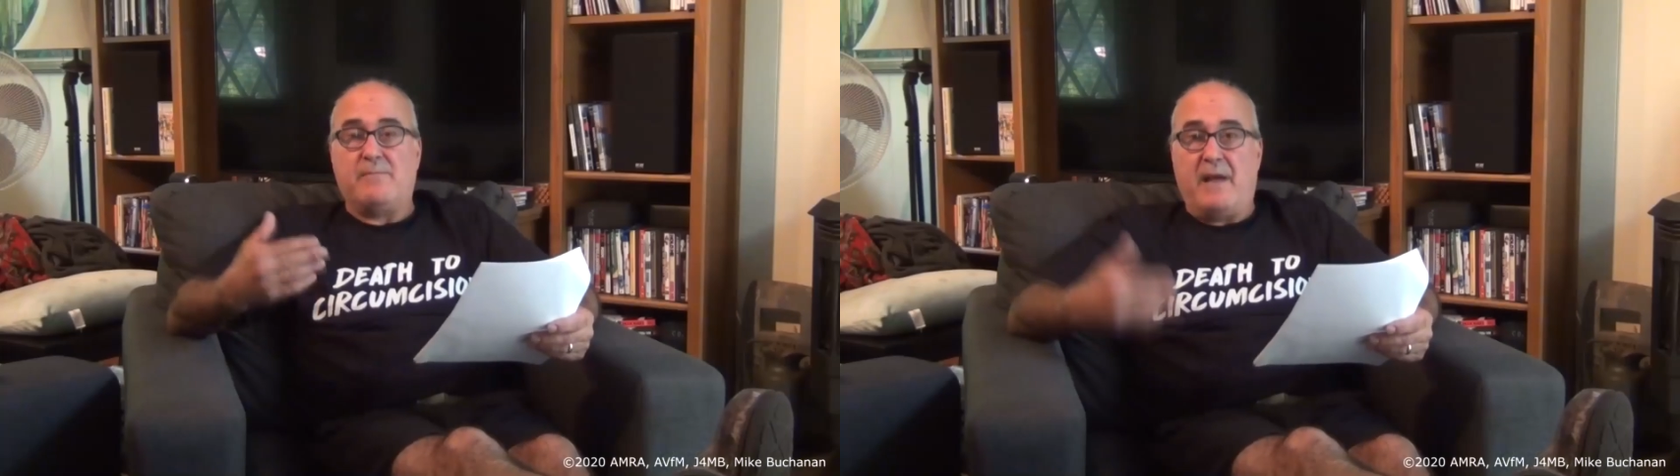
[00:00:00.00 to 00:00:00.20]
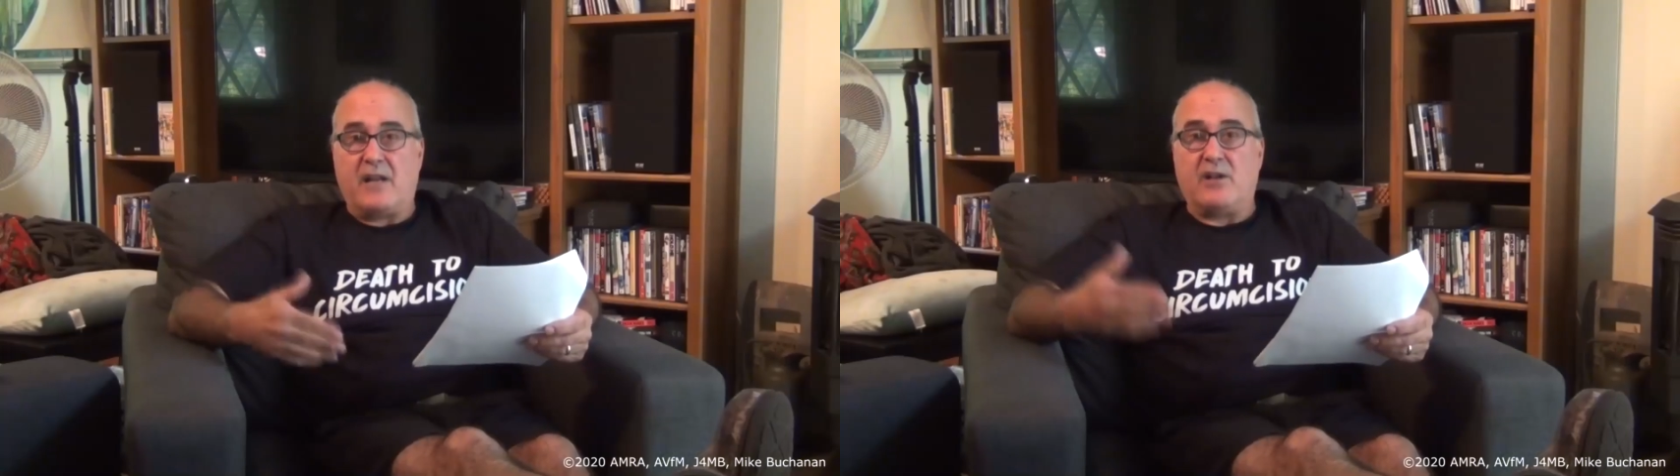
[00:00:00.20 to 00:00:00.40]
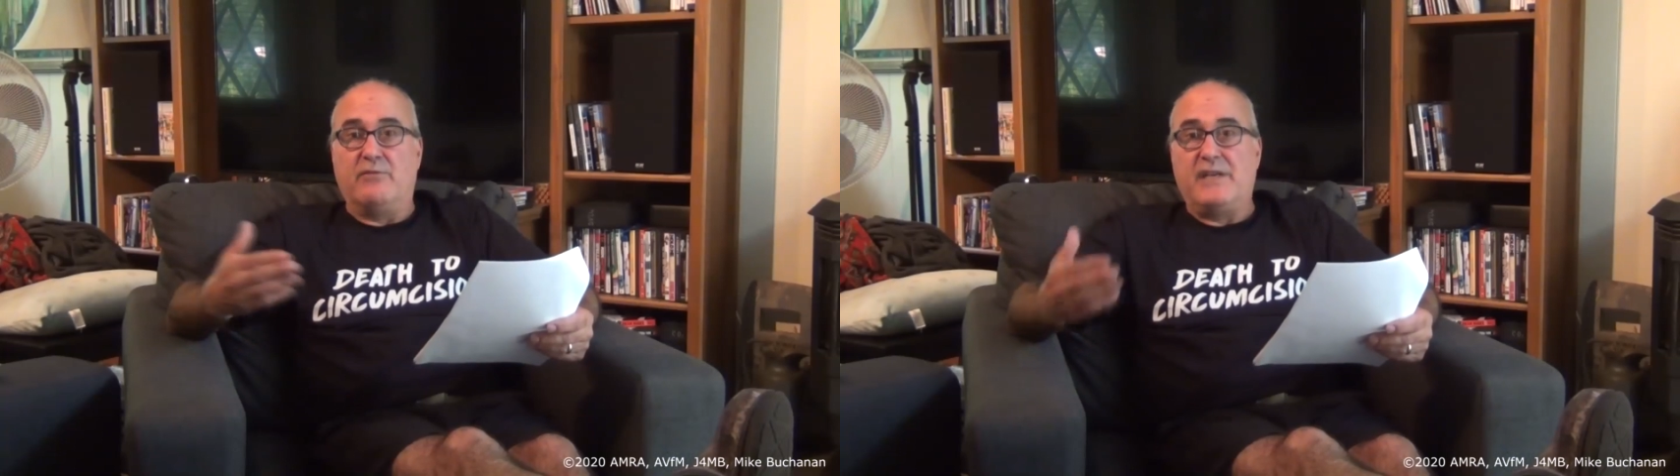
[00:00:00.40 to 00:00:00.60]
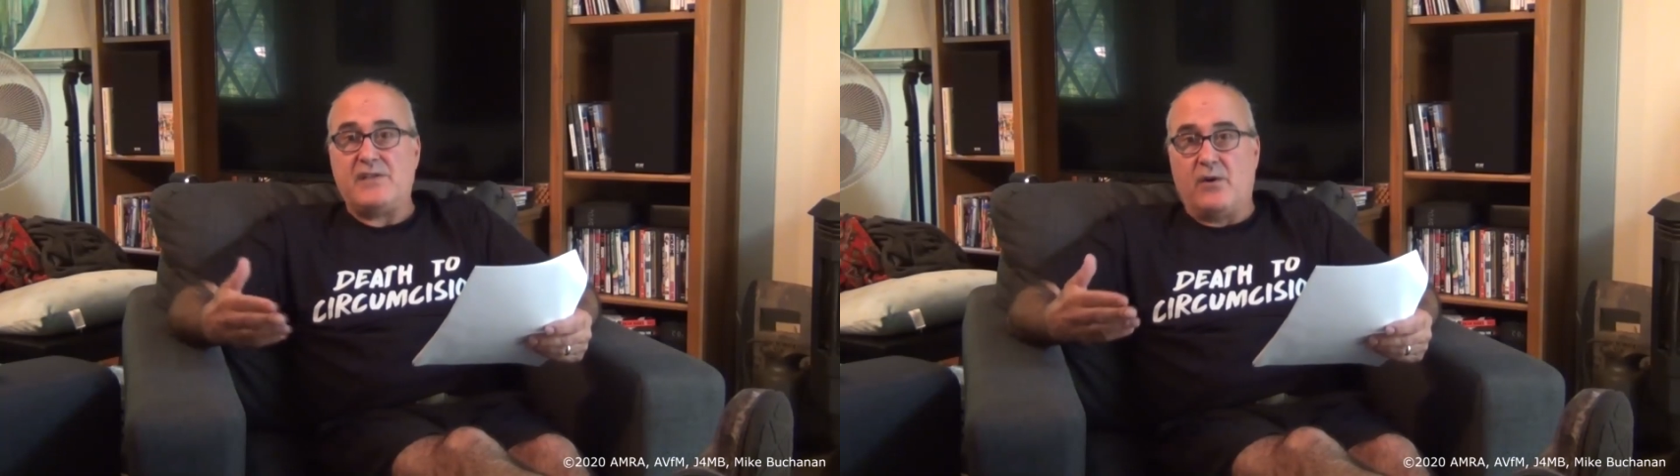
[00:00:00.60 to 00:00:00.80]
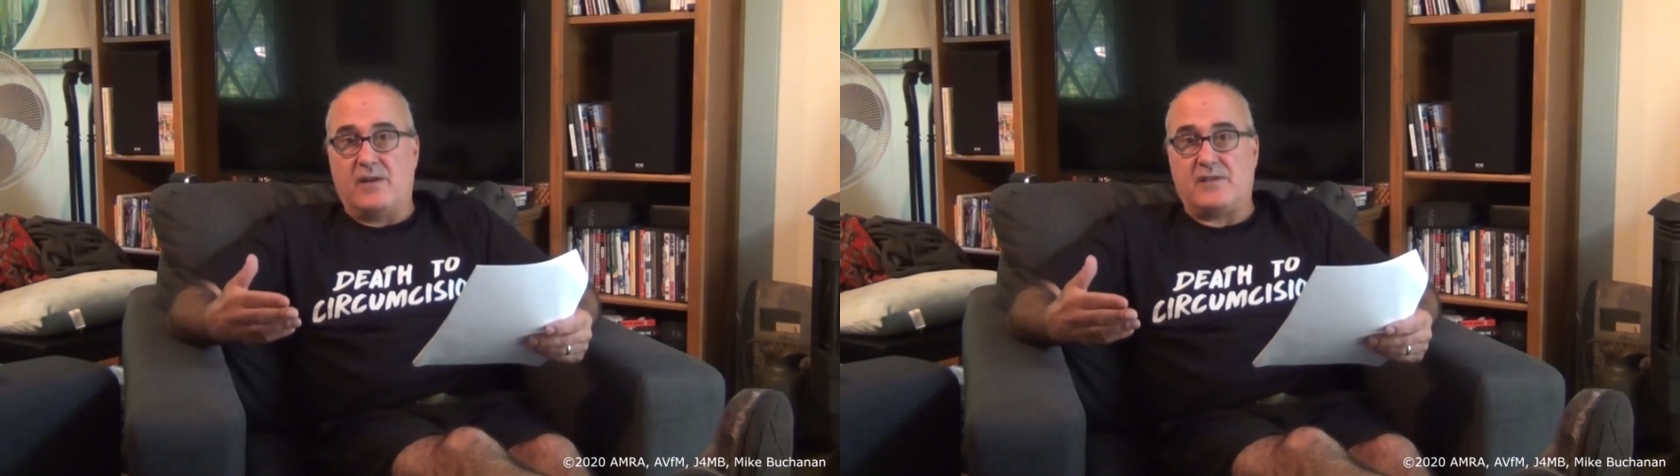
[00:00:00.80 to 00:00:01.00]
medical
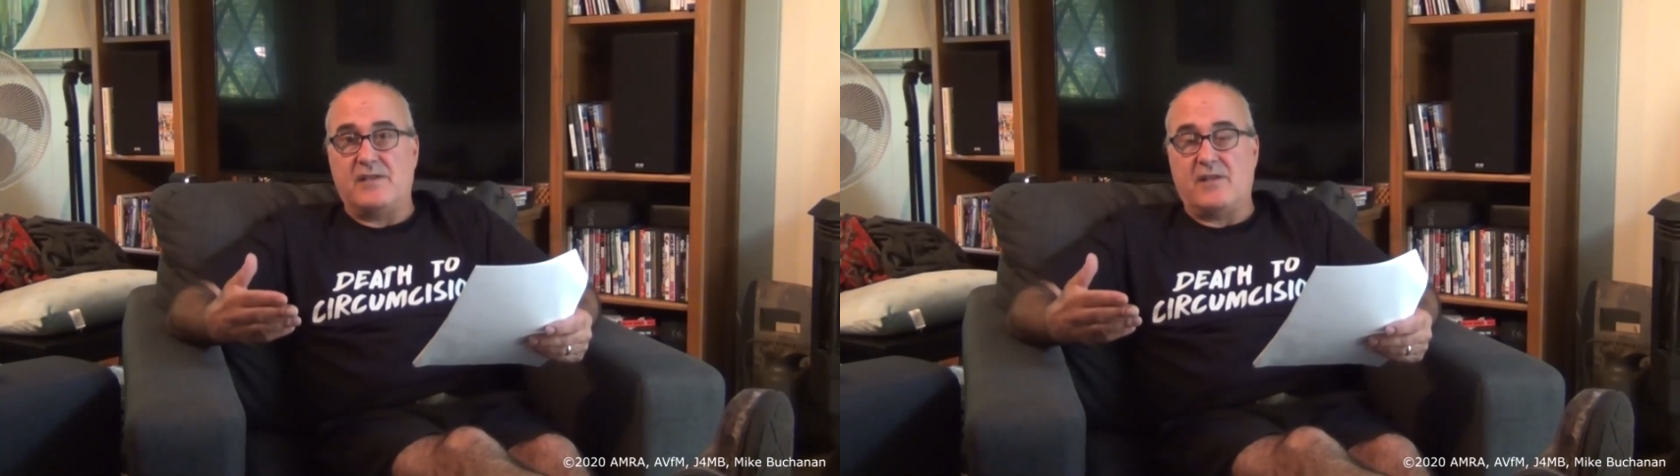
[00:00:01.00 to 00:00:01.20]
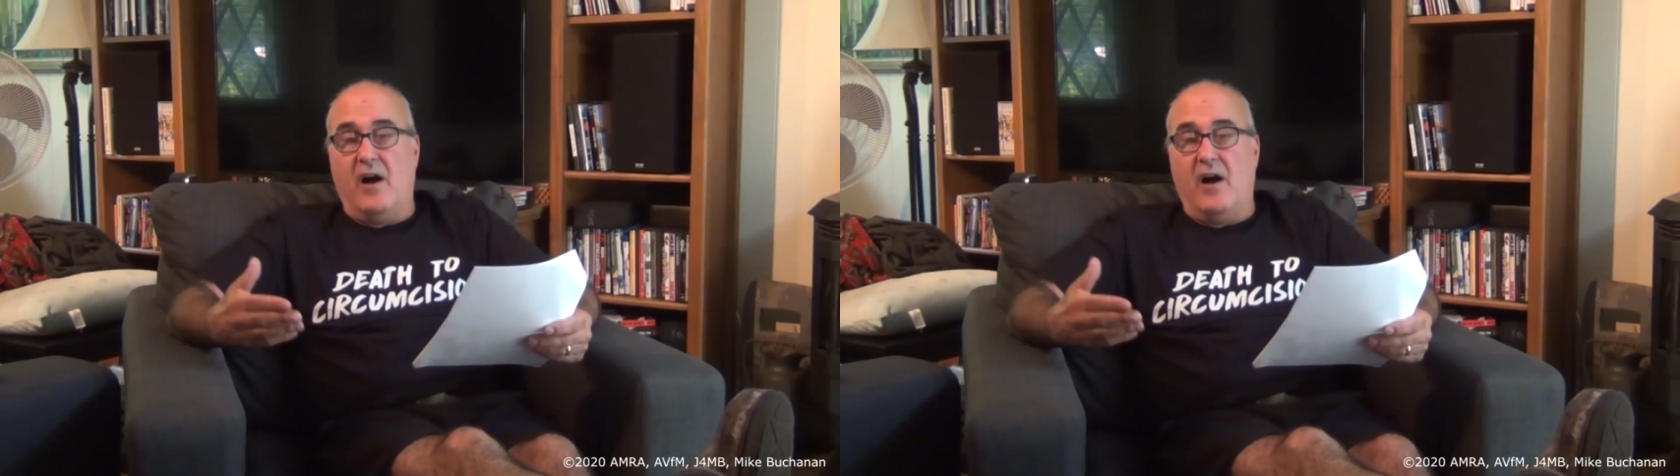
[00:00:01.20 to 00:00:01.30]
resources